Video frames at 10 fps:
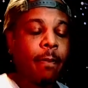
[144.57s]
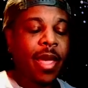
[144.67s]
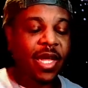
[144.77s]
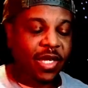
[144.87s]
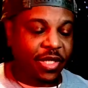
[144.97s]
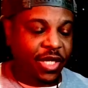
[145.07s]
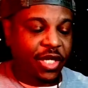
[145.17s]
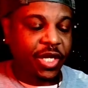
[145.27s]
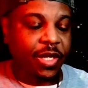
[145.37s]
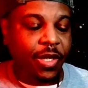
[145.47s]
making a
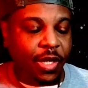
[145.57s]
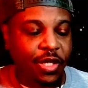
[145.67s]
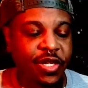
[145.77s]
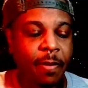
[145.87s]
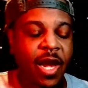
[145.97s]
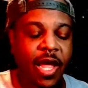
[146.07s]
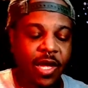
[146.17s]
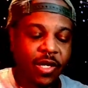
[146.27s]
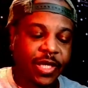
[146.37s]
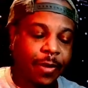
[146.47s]
decision. Gemini
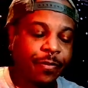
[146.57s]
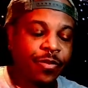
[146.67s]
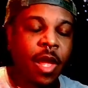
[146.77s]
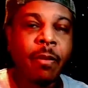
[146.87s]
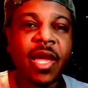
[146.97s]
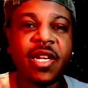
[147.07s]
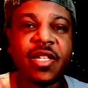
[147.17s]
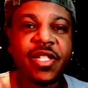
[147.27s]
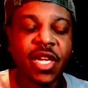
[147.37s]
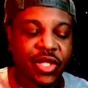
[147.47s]
energy. Making a
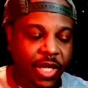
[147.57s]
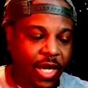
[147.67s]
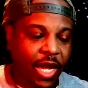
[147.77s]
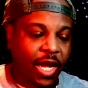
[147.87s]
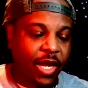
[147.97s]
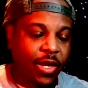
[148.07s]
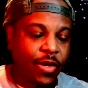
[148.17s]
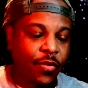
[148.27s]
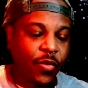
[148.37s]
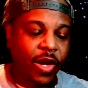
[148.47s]
decision
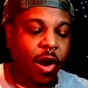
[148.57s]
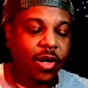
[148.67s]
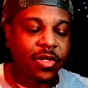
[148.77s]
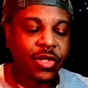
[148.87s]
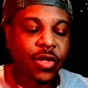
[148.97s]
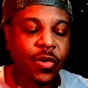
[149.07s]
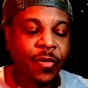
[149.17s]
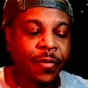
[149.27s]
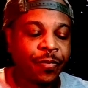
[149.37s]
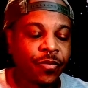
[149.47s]
in regards
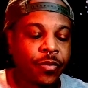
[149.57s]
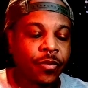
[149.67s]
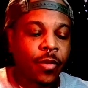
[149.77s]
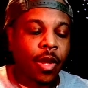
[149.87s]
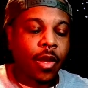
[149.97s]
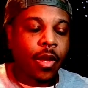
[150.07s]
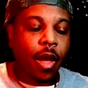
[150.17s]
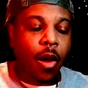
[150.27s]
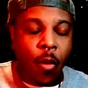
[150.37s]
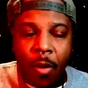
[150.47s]
to
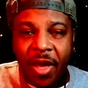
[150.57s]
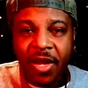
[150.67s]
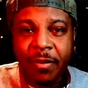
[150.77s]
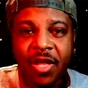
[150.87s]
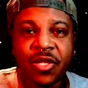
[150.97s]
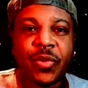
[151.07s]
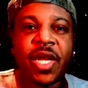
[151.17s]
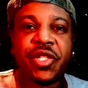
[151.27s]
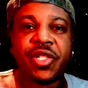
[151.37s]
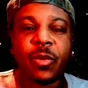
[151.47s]
who am I going to be in this
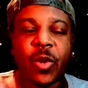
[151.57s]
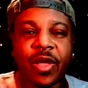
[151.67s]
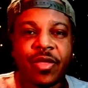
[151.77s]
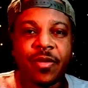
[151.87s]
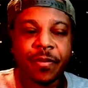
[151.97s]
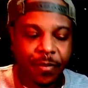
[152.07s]
relationship with?